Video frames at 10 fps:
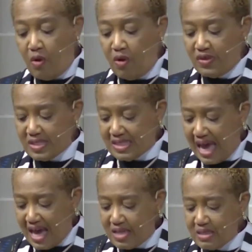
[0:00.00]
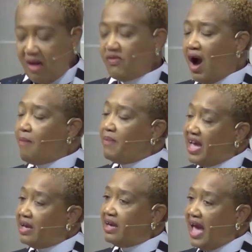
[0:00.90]
or the size of our
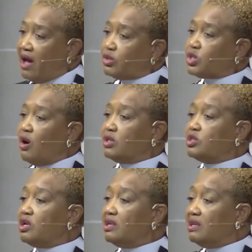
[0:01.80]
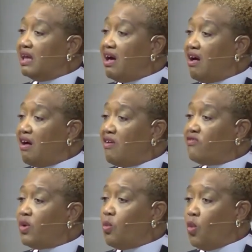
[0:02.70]
bank accounts are to
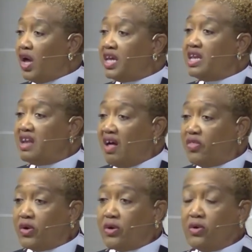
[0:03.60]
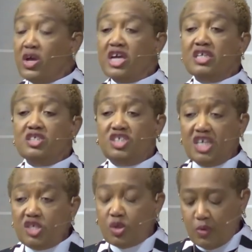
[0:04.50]
love one another
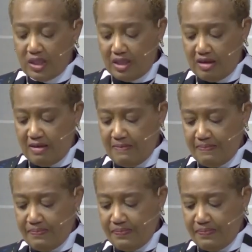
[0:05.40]
genuinely.